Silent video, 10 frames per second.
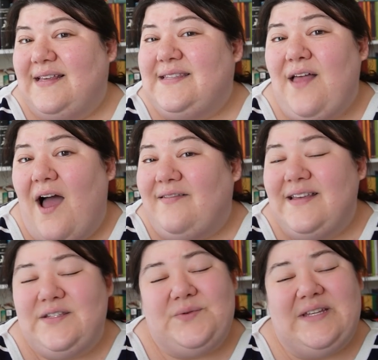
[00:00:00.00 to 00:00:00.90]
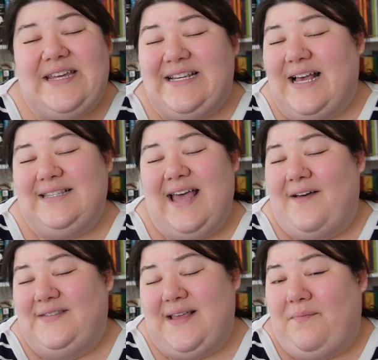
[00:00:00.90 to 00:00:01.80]
This long list really does
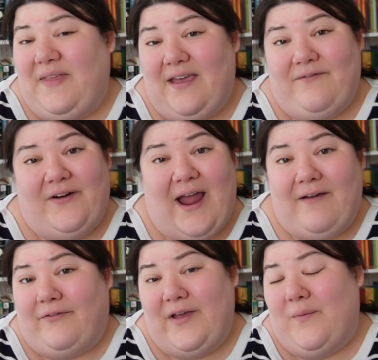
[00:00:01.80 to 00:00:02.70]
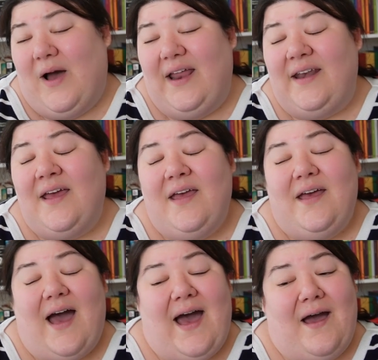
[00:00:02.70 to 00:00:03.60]
have something for everyone.
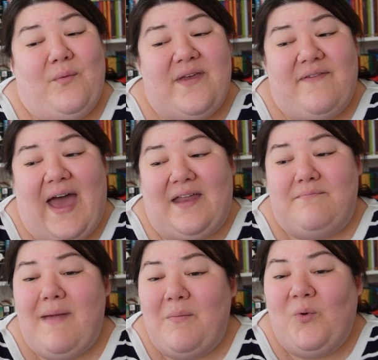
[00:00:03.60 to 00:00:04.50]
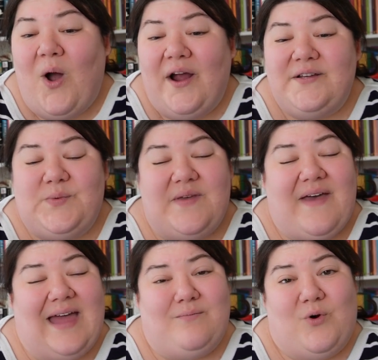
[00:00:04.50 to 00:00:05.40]
We've had memoirs, we've
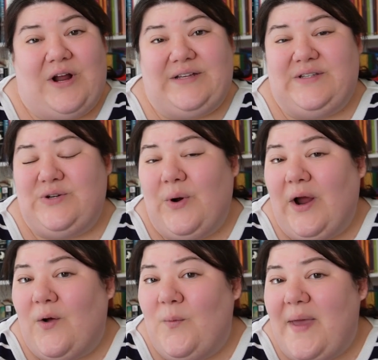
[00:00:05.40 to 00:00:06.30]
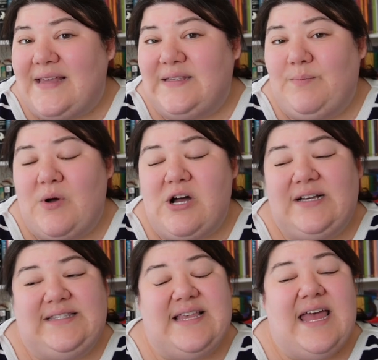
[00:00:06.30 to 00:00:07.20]
had more historical based
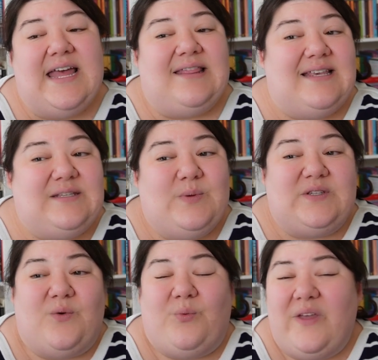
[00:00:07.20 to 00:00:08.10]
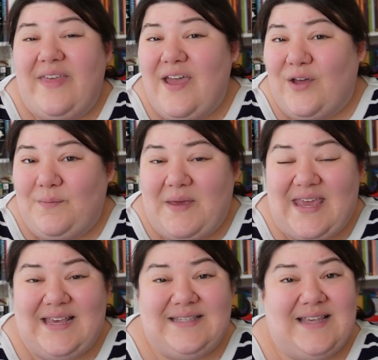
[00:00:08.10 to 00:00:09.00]
books. This was a really good
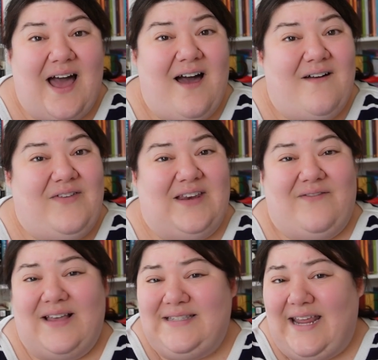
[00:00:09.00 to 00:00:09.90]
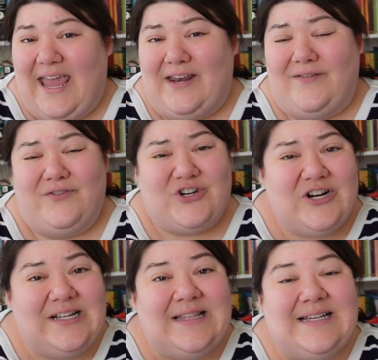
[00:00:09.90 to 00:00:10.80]
piece of investigative
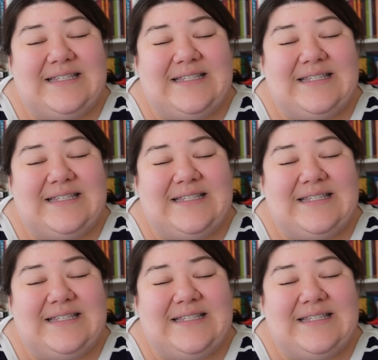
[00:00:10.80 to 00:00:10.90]
journalism.